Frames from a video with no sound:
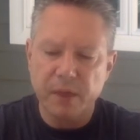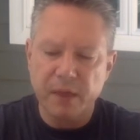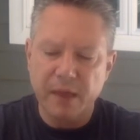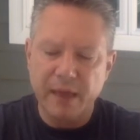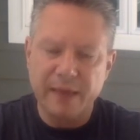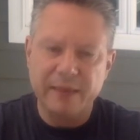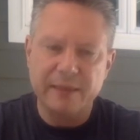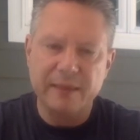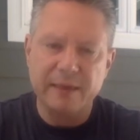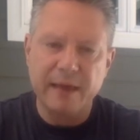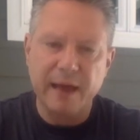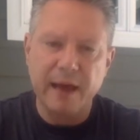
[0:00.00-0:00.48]

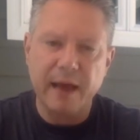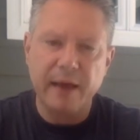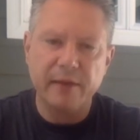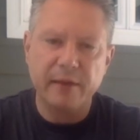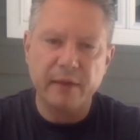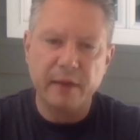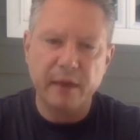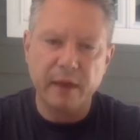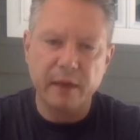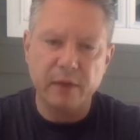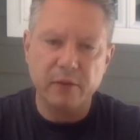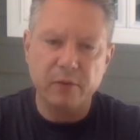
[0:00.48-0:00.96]
That's not
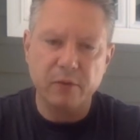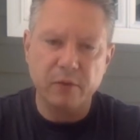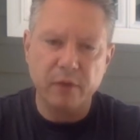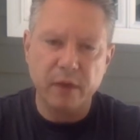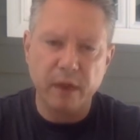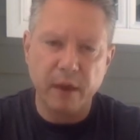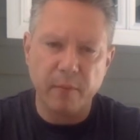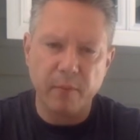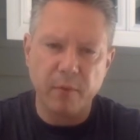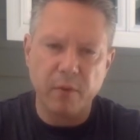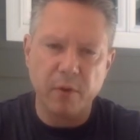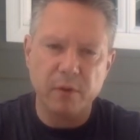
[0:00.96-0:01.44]
the case with
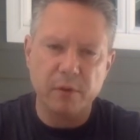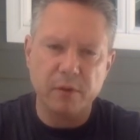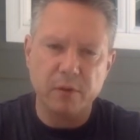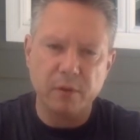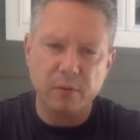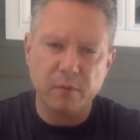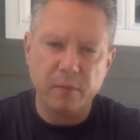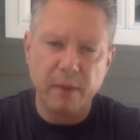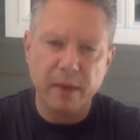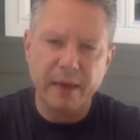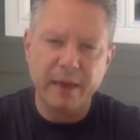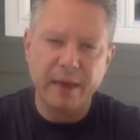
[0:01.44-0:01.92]
Keppra, so
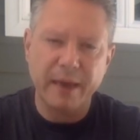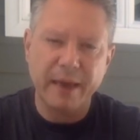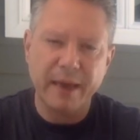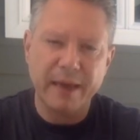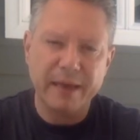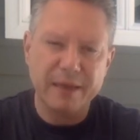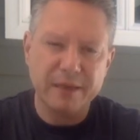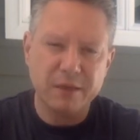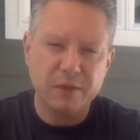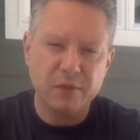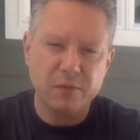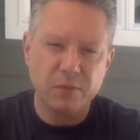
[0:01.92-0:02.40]
my
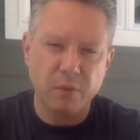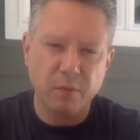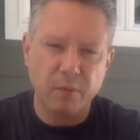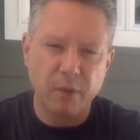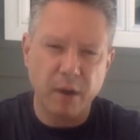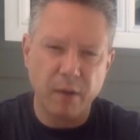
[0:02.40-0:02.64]
guess is we'll